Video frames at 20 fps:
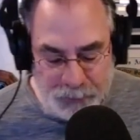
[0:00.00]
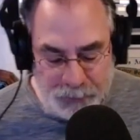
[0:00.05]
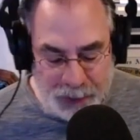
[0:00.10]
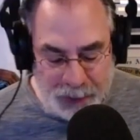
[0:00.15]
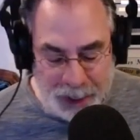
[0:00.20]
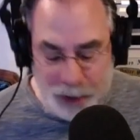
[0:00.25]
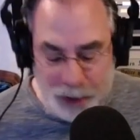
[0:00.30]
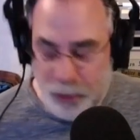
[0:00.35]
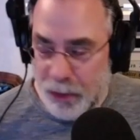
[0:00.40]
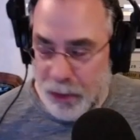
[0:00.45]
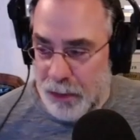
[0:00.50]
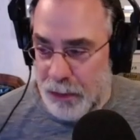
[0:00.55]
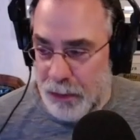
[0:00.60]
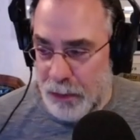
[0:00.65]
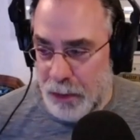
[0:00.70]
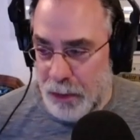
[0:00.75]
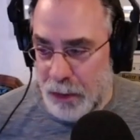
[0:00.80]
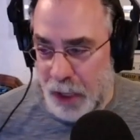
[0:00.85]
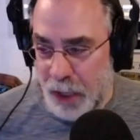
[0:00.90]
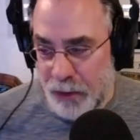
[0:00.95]
Now,
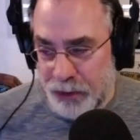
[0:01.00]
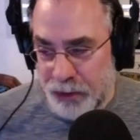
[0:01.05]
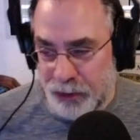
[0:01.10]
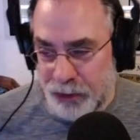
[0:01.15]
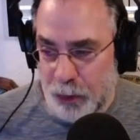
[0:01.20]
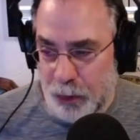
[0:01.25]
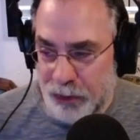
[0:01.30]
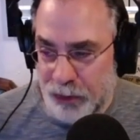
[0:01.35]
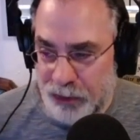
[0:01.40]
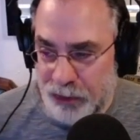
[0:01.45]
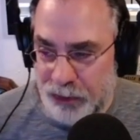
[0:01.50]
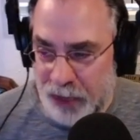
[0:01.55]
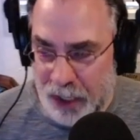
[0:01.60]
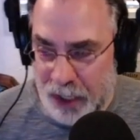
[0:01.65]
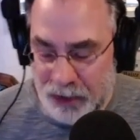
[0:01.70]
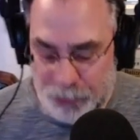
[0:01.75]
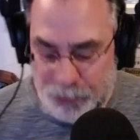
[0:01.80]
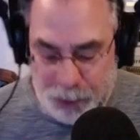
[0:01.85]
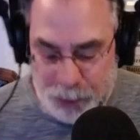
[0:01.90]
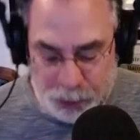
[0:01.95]
other sources that
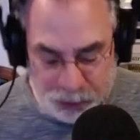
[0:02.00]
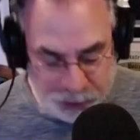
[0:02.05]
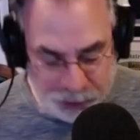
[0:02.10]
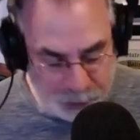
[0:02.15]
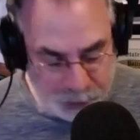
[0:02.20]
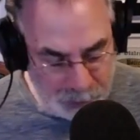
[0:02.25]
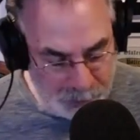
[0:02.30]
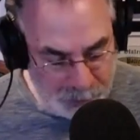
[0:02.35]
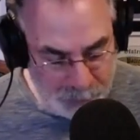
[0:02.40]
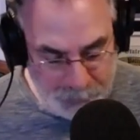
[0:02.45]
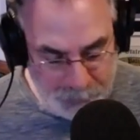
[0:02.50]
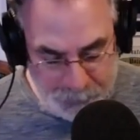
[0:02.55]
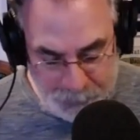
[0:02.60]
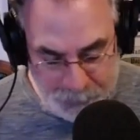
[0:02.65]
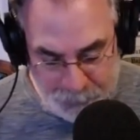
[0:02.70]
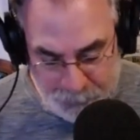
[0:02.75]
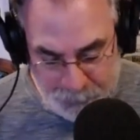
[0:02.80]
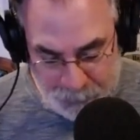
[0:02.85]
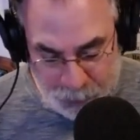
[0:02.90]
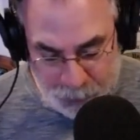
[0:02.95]
I spoke to,
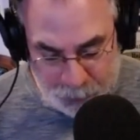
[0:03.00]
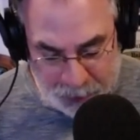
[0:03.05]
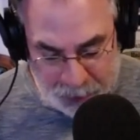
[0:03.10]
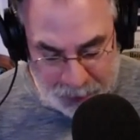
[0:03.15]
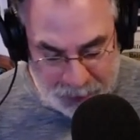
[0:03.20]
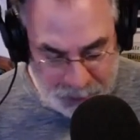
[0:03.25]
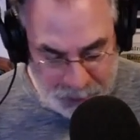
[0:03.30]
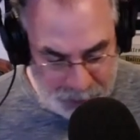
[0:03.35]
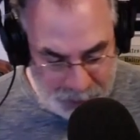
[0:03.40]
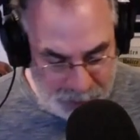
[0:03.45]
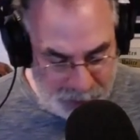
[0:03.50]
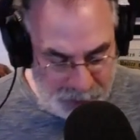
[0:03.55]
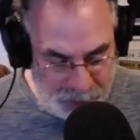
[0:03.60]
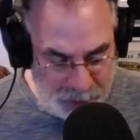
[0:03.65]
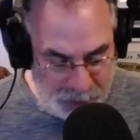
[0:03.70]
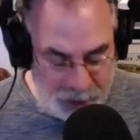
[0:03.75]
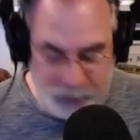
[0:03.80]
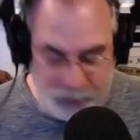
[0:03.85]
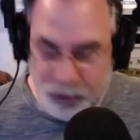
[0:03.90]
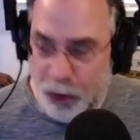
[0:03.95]
okay,
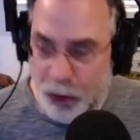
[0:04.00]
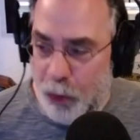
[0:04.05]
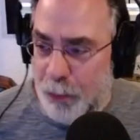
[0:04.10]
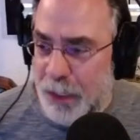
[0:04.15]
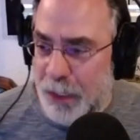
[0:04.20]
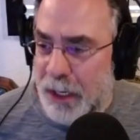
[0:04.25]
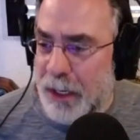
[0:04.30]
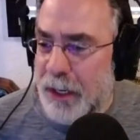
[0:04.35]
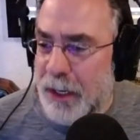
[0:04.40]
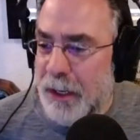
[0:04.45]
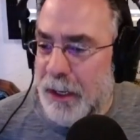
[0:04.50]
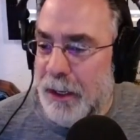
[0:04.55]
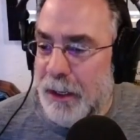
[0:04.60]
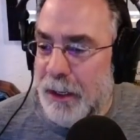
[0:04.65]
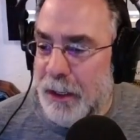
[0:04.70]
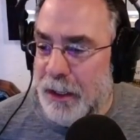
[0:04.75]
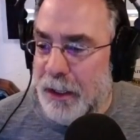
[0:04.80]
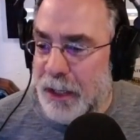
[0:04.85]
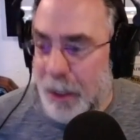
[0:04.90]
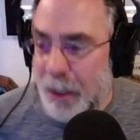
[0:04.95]
have told me,
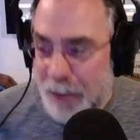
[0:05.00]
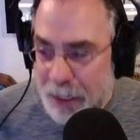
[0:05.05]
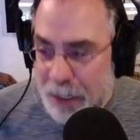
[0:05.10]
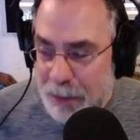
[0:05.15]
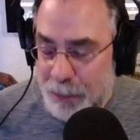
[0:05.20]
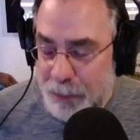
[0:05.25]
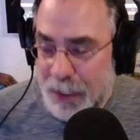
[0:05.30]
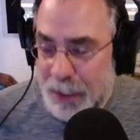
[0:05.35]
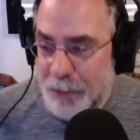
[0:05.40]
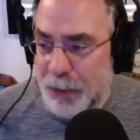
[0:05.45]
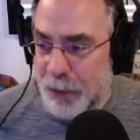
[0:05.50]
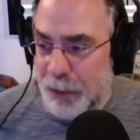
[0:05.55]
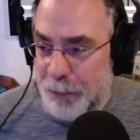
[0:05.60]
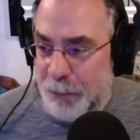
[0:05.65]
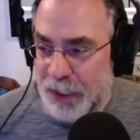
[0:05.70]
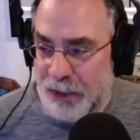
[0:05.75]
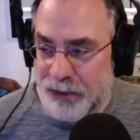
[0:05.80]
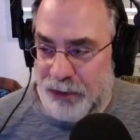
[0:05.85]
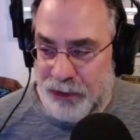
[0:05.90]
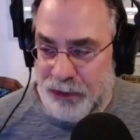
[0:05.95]
now maybe people are
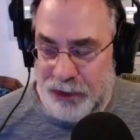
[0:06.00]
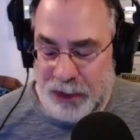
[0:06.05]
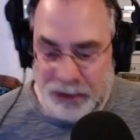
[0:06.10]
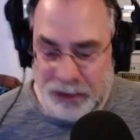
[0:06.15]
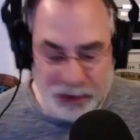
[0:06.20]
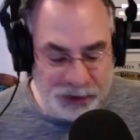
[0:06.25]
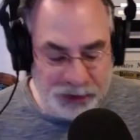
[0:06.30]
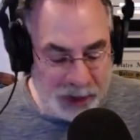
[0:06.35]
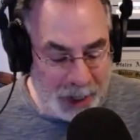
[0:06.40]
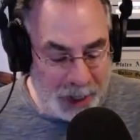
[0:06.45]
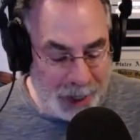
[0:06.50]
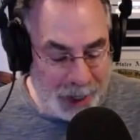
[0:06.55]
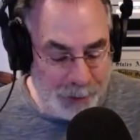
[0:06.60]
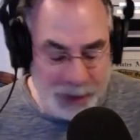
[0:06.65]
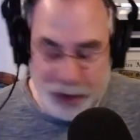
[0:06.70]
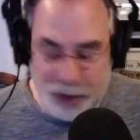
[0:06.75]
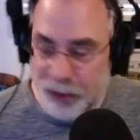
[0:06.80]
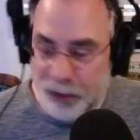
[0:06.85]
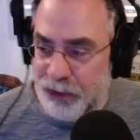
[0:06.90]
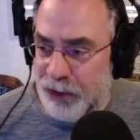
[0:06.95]
pissed at this guy
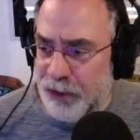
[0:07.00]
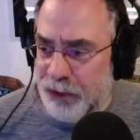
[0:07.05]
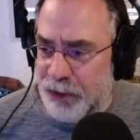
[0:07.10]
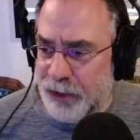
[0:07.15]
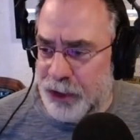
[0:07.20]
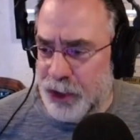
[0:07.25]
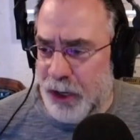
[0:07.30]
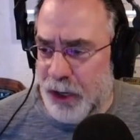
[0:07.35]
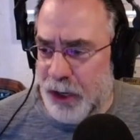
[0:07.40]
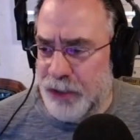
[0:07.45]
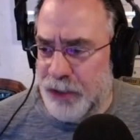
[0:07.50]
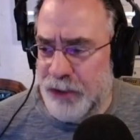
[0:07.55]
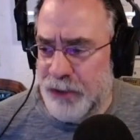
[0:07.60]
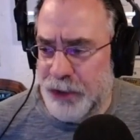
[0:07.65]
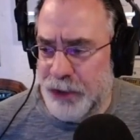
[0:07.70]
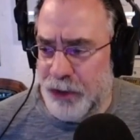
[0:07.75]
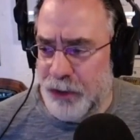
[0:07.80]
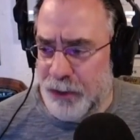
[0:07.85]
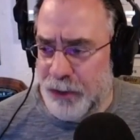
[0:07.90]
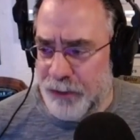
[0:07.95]
because he's in charge of
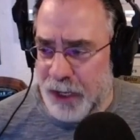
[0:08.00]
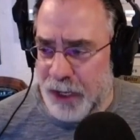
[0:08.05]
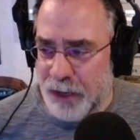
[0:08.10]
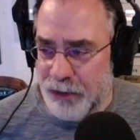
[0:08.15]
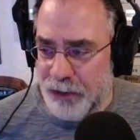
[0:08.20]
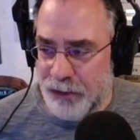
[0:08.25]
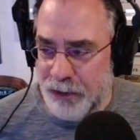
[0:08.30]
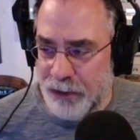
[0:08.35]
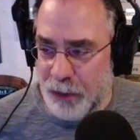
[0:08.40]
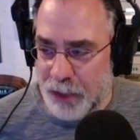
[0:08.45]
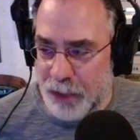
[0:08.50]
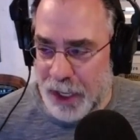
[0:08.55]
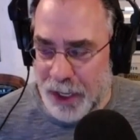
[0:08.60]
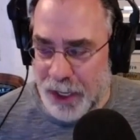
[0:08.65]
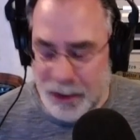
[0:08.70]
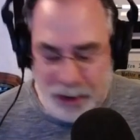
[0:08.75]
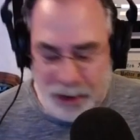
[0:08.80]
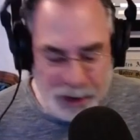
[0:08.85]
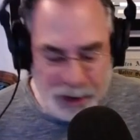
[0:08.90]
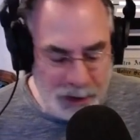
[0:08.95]
internal affairs,
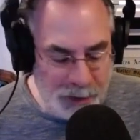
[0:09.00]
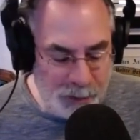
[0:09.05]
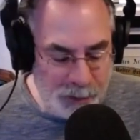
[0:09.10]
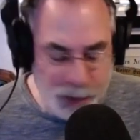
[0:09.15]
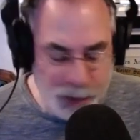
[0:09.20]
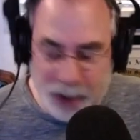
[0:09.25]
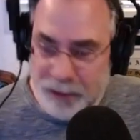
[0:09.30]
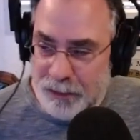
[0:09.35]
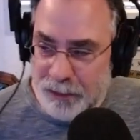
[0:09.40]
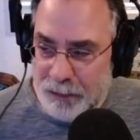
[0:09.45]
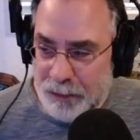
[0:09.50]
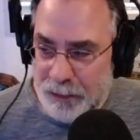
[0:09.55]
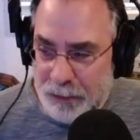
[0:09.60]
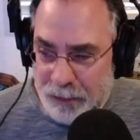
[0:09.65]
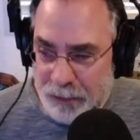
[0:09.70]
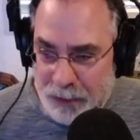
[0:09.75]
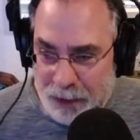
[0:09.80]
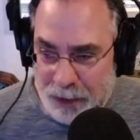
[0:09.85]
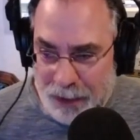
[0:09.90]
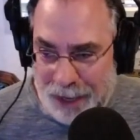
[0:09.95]
okay, but
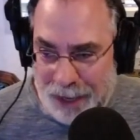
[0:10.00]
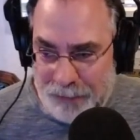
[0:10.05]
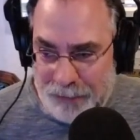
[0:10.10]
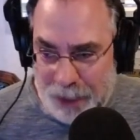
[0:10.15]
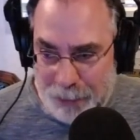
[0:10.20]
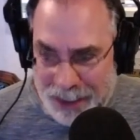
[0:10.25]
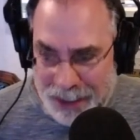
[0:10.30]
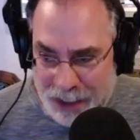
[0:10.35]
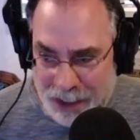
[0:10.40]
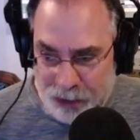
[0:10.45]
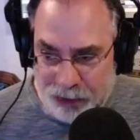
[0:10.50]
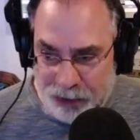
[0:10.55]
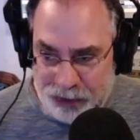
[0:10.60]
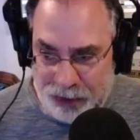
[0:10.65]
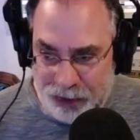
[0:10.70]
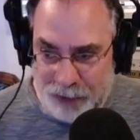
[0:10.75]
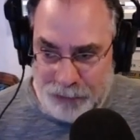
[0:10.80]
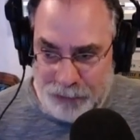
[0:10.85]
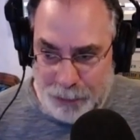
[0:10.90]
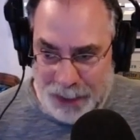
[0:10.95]
I've been hearing
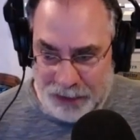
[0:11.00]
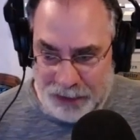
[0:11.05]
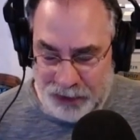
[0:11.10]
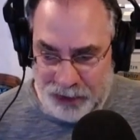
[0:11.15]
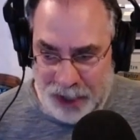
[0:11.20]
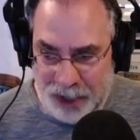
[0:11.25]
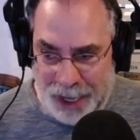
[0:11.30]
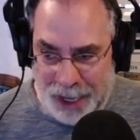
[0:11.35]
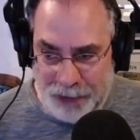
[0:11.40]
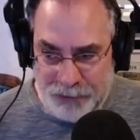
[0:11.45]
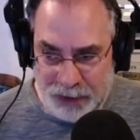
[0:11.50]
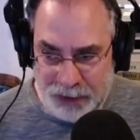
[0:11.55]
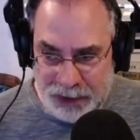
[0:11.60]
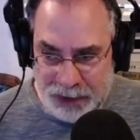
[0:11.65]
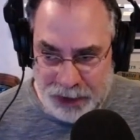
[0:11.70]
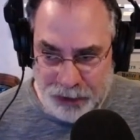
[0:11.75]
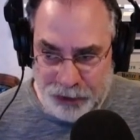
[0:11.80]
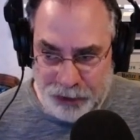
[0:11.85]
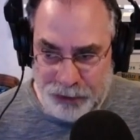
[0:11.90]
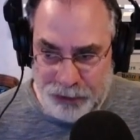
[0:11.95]
stuff about this guy for
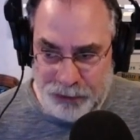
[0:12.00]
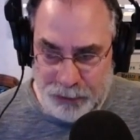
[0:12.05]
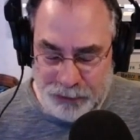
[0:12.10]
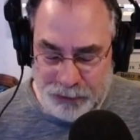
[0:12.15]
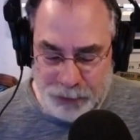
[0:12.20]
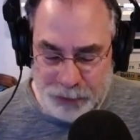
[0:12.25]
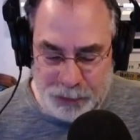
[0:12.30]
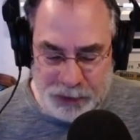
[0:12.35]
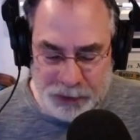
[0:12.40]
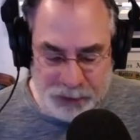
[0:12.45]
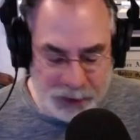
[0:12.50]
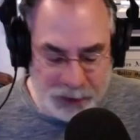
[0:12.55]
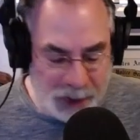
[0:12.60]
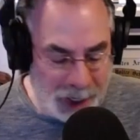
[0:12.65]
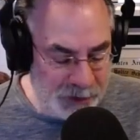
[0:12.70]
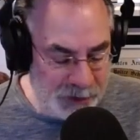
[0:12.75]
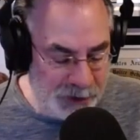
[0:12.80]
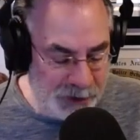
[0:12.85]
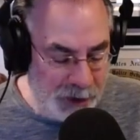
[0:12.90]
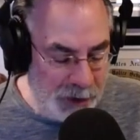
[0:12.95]
years from different
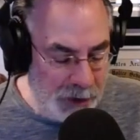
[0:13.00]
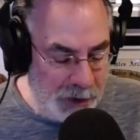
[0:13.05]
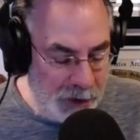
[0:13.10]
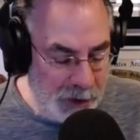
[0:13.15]
cops.